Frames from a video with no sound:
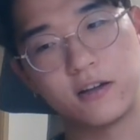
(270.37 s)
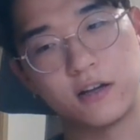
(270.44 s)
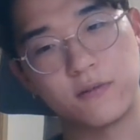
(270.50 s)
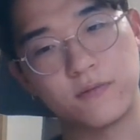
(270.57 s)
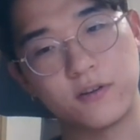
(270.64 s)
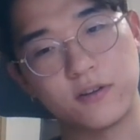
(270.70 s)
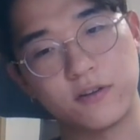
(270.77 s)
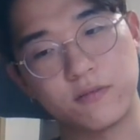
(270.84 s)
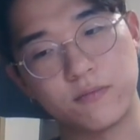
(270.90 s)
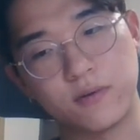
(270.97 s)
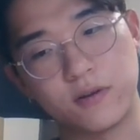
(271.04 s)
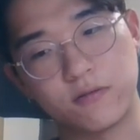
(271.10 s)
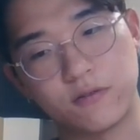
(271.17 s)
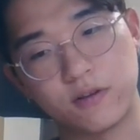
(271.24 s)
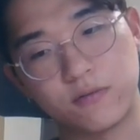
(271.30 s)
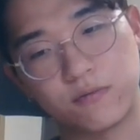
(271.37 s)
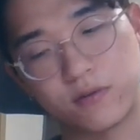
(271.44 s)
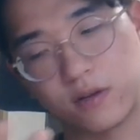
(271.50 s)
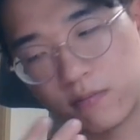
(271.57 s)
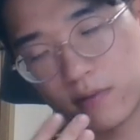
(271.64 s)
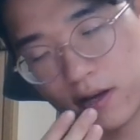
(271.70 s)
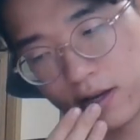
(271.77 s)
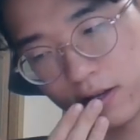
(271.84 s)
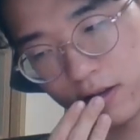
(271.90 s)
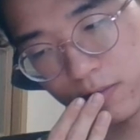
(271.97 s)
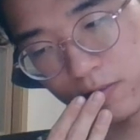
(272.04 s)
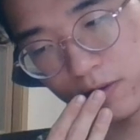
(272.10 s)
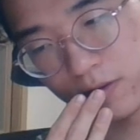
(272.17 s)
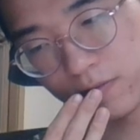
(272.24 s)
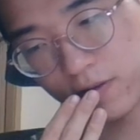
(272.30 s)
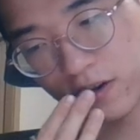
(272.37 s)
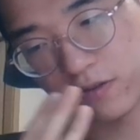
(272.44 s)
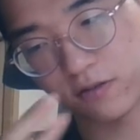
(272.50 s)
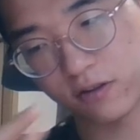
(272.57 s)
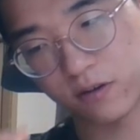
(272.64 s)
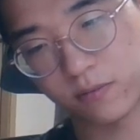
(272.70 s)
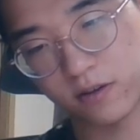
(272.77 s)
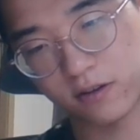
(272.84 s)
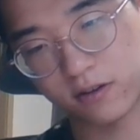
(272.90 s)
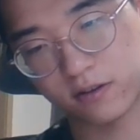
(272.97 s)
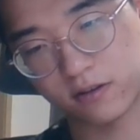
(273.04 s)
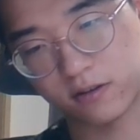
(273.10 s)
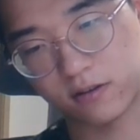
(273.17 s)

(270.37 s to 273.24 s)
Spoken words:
If we made a mean value of it,